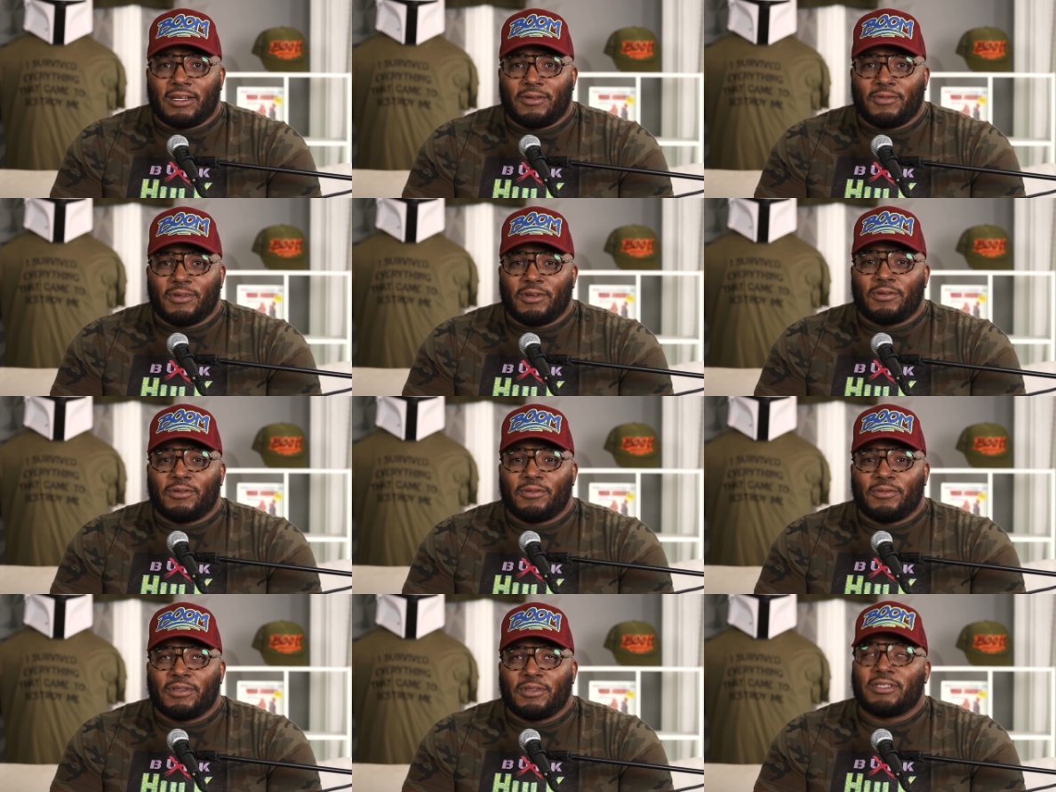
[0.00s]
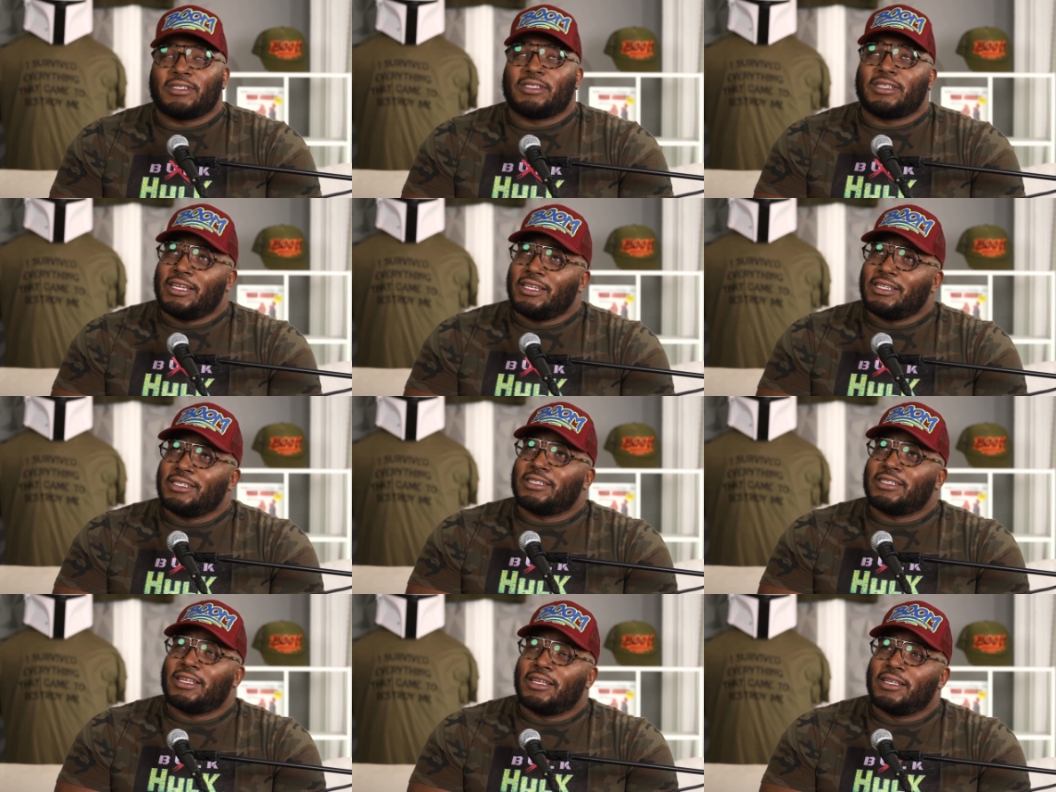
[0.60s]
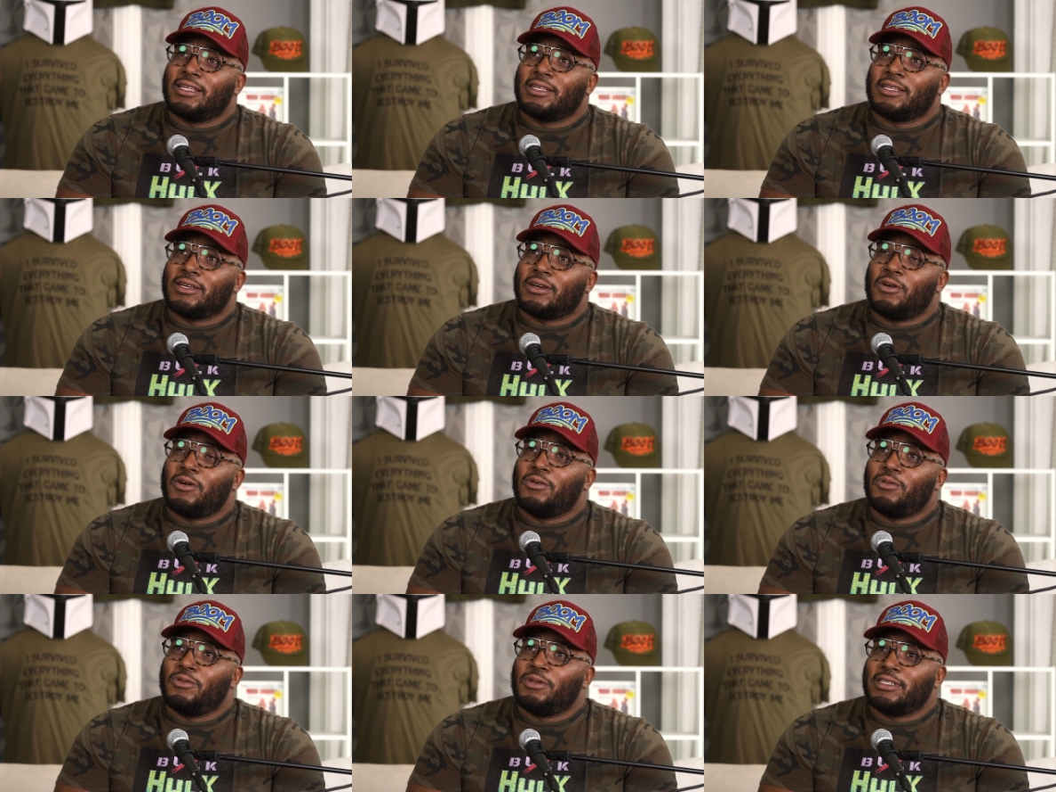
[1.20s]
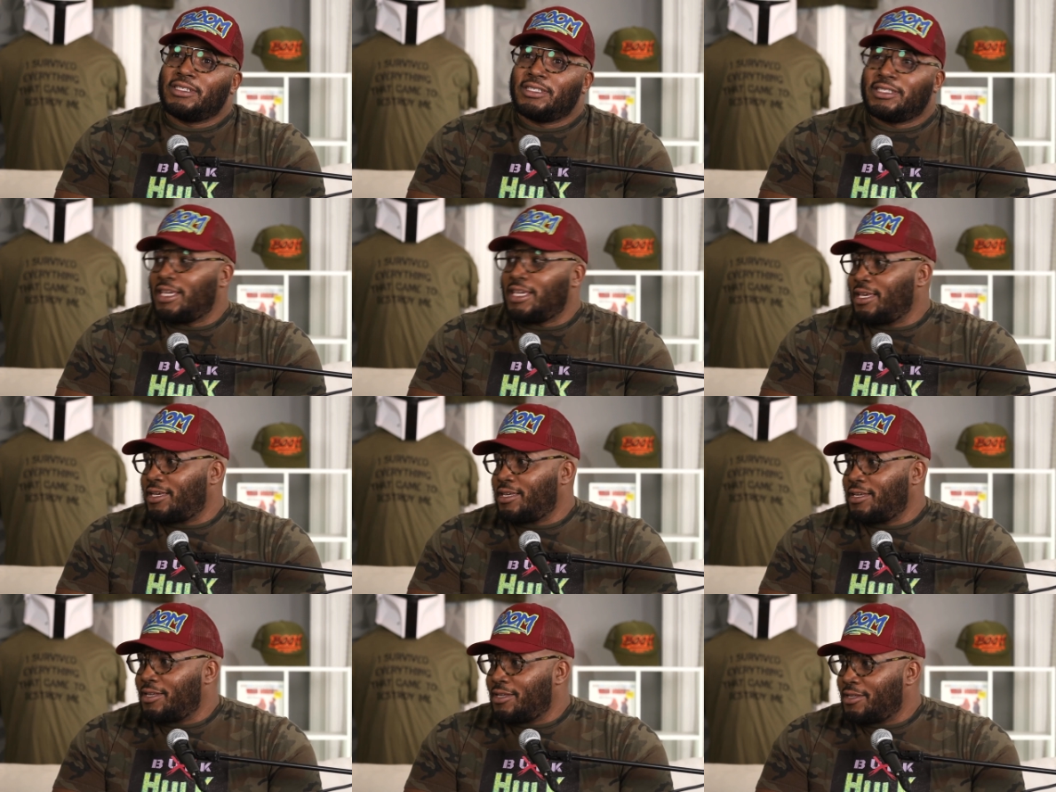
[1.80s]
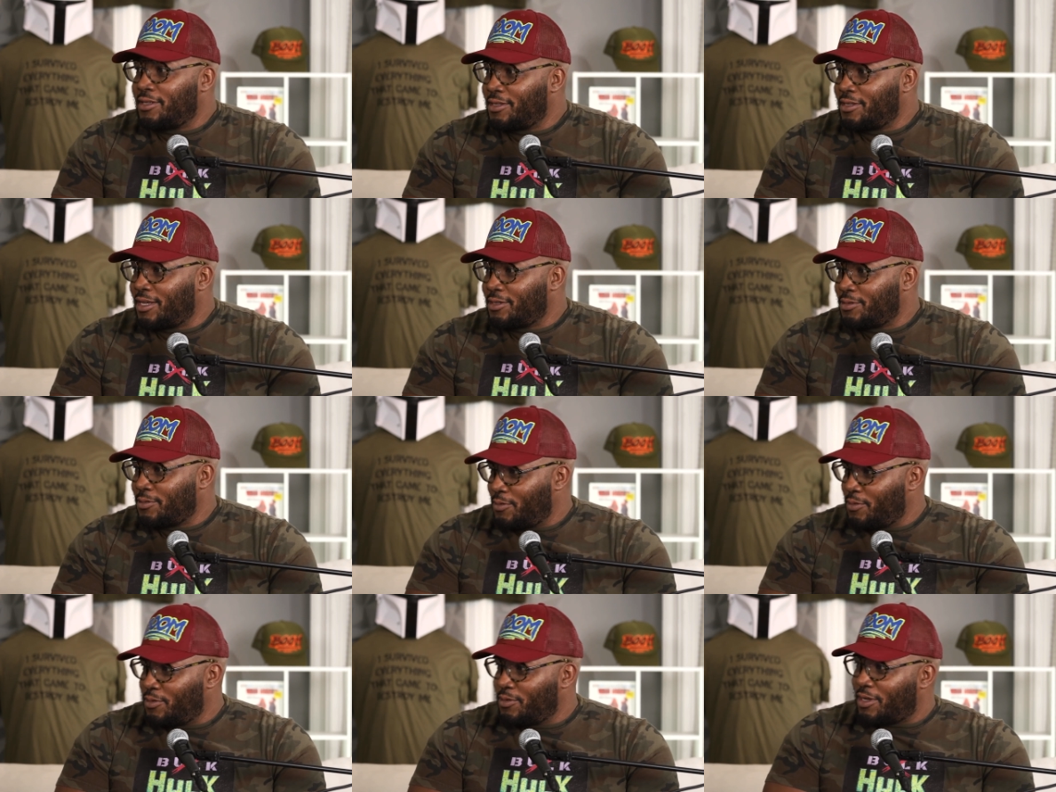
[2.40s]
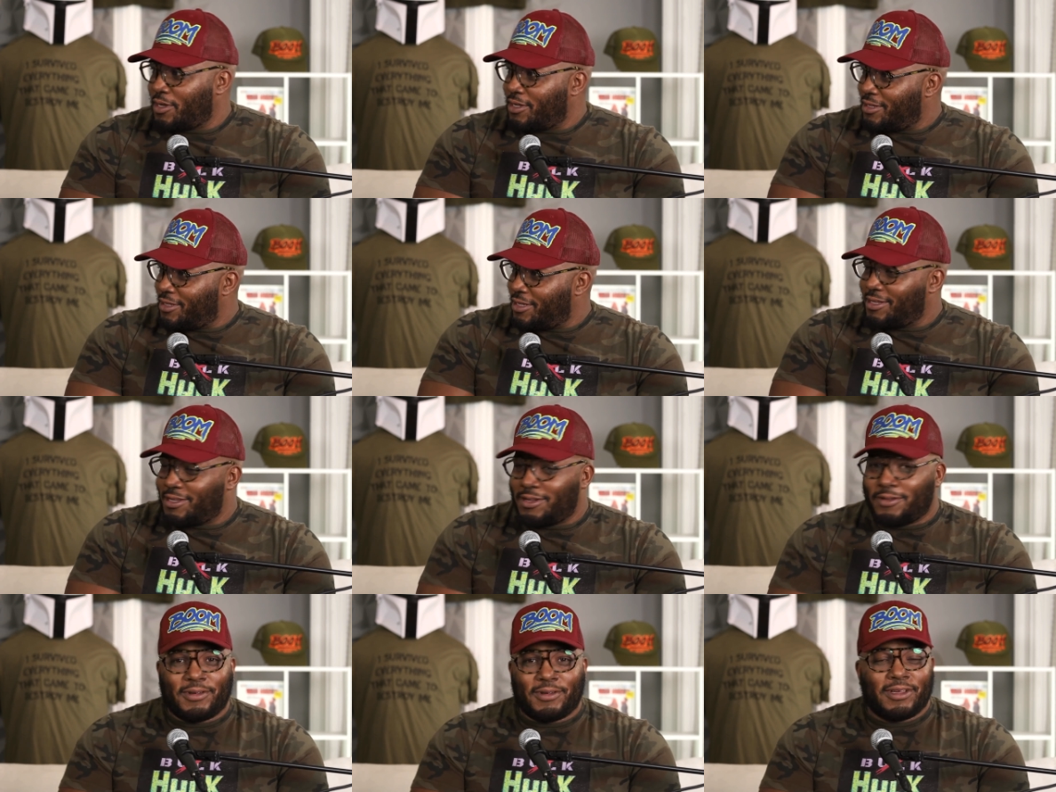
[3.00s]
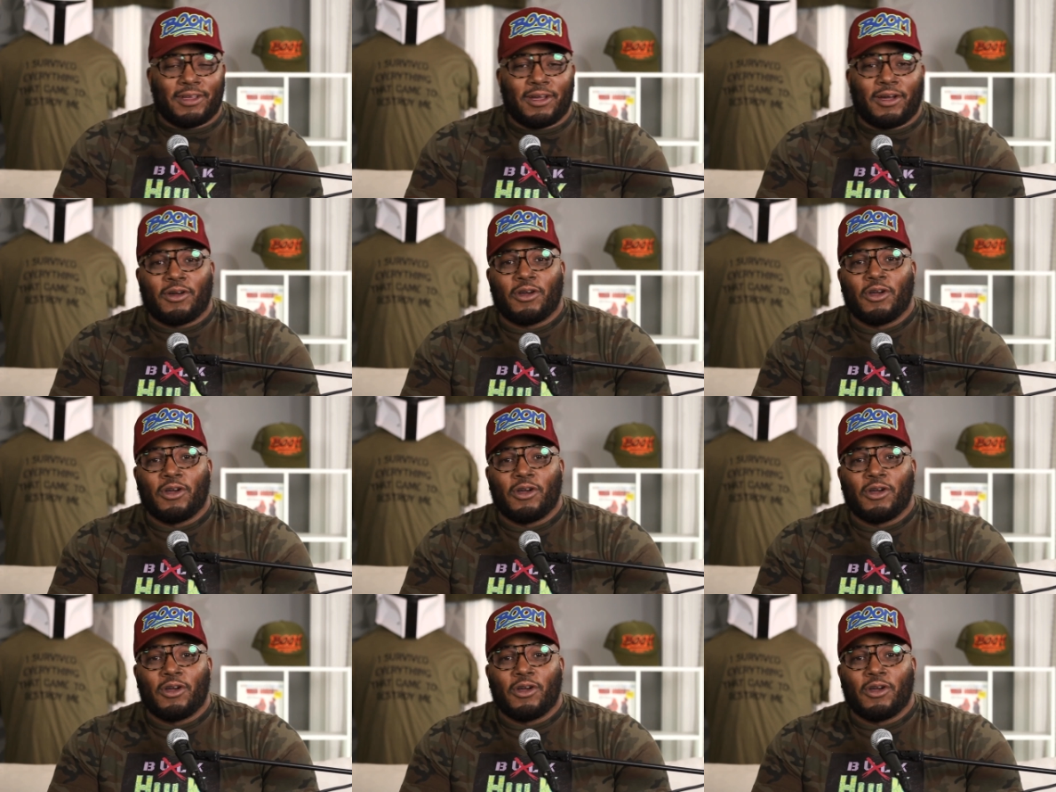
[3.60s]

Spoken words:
with today's code is Tinkaa. That's what we're going to do. There we go.